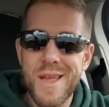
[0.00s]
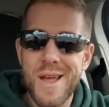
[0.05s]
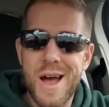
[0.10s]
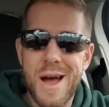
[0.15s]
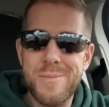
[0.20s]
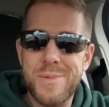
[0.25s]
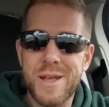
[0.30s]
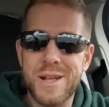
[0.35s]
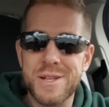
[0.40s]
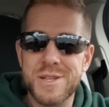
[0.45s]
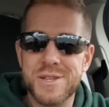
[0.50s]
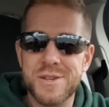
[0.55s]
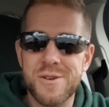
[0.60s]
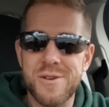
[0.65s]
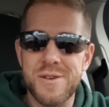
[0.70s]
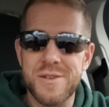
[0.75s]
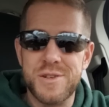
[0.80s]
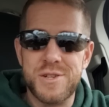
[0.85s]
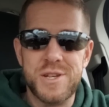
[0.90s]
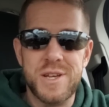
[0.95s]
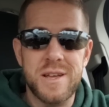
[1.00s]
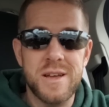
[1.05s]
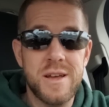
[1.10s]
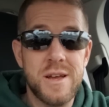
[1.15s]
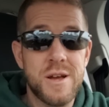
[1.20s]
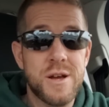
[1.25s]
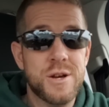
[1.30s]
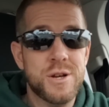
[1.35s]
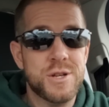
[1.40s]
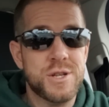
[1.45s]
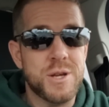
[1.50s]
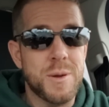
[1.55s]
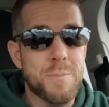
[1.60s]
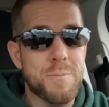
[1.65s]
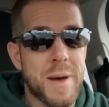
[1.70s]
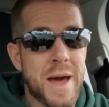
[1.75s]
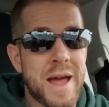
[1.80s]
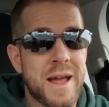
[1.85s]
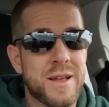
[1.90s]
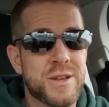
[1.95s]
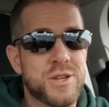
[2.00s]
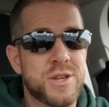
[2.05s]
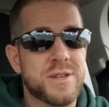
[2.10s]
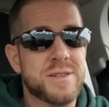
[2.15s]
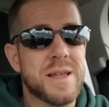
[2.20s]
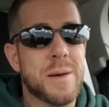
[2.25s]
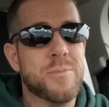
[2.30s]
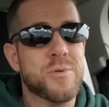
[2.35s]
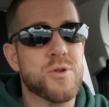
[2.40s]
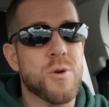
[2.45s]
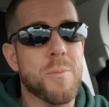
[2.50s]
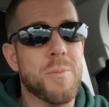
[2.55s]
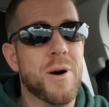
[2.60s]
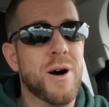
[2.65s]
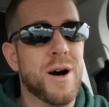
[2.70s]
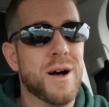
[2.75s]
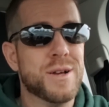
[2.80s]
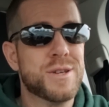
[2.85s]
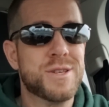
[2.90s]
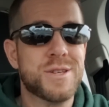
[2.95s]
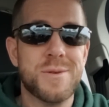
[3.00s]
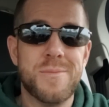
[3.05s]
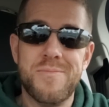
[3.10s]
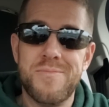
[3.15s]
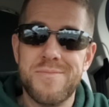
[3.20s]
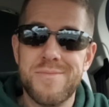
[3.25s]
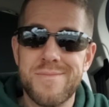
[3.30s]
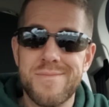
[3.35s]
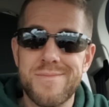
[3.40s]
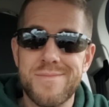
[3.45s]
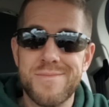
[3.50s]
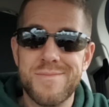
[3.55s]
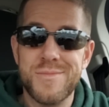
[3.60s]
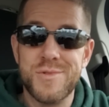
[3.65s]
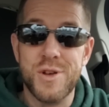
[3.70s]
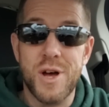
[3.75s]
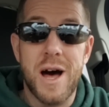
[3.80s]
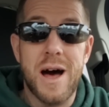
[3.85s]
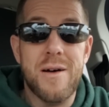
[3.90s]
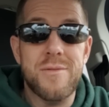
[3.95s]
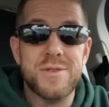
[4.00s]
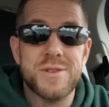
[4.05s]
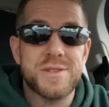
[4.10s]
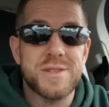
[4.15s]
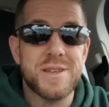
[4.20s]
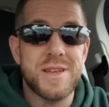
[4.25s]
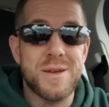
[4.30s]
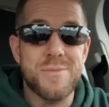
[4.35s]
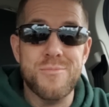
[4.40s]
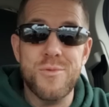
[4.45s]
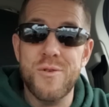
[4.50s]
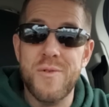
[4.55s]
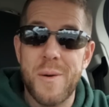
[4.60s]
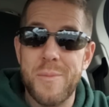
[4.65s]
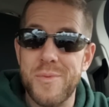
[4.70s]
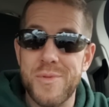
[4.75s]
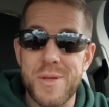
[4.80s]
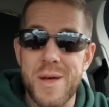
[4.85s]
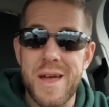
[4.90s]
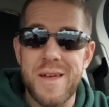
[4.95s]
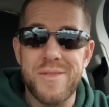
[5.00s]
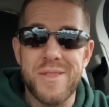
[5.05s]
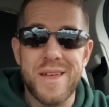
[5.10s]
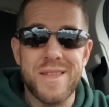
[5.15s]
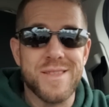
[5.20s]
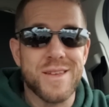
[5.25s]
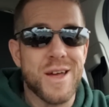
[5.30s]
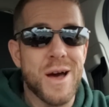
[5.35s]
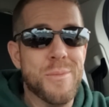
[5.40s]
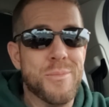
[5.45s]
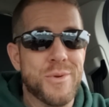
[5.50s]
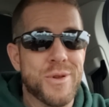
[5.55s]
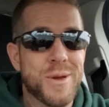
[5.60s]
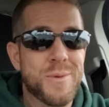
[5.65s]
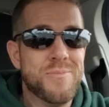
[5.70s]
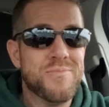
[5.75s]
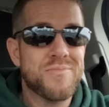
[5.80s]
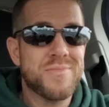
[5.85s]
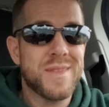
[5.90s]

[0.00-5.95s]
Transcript: I'd be concerned if she slept with her boss to obviously move up in the company.